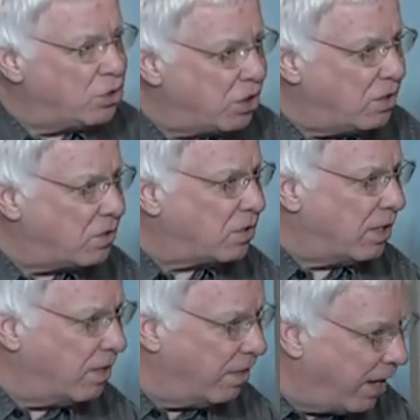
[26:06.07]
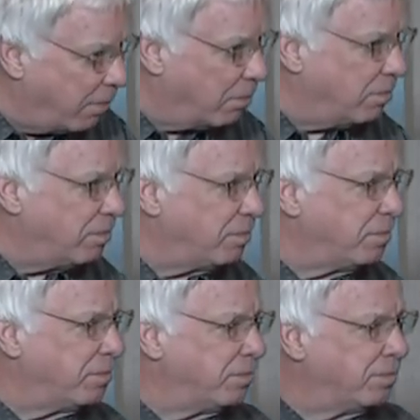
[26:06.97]
Jesus in them.
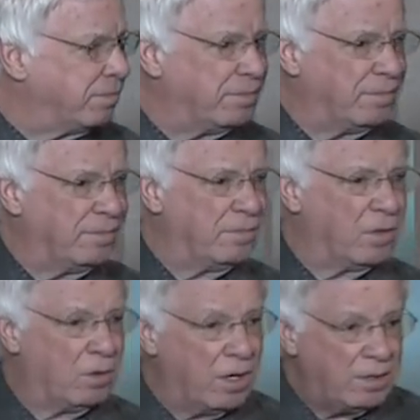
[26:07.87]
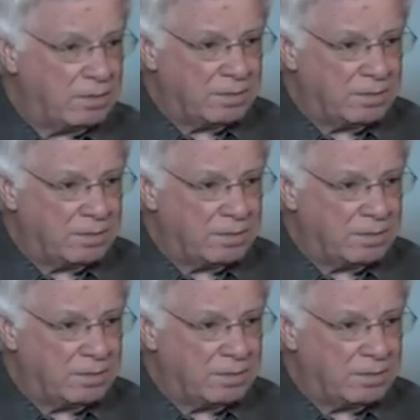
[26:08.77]
Amen. Right?